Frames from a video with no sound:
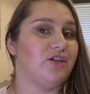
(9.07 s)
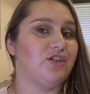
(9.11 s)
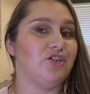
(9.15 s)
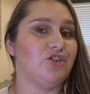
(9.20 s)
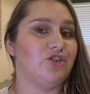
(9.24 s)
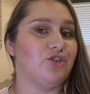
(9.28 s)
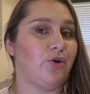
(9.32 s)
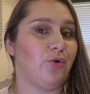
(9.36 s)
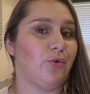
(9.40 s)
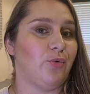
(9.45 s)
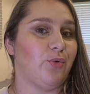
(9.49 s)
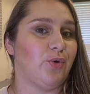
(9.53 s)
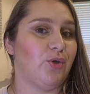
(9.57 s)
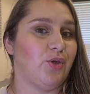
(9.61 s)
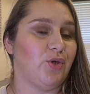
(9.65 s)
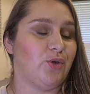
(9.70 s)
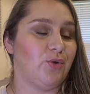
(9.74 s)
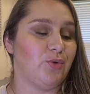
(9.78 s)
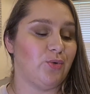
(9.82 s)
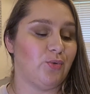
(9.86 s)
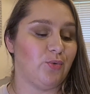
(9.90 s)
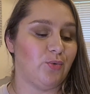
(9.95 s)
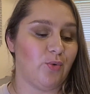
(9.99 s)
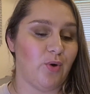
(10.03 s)
show
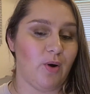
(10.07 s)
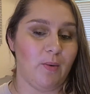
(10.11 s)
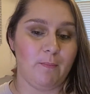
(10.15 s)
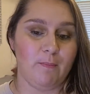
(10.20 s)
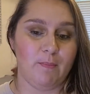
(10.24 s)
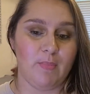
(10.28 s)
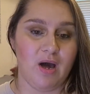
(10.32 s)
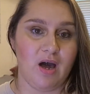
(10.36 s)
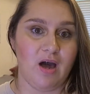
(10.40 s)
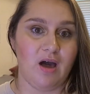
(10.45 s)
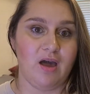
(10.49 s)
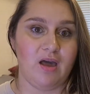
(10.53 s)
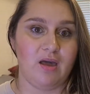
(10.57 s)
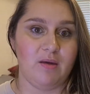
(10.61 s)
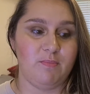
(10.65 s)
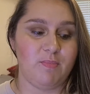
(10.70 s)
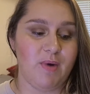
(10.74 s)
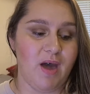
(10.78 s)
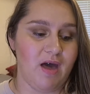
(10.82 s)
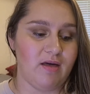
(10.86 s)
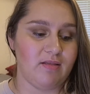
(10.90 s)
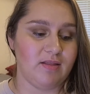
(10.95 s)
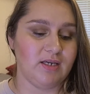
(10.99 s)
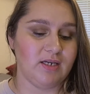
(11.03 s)
you my
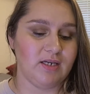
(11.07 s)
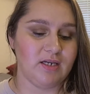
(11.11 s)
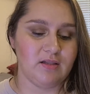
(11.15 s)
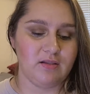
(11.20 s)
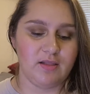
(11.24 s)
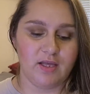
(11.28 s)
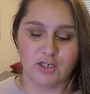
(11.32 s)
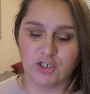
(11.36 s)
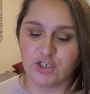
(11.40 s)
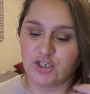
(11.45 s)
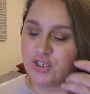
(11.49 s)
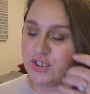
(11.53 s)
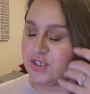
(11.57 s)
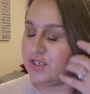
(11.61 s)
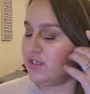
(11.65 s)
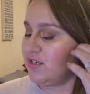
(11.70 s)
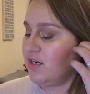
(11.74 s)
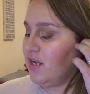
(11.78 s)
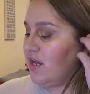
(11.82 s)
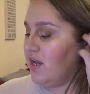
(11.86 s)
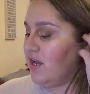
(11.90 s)
palette collection.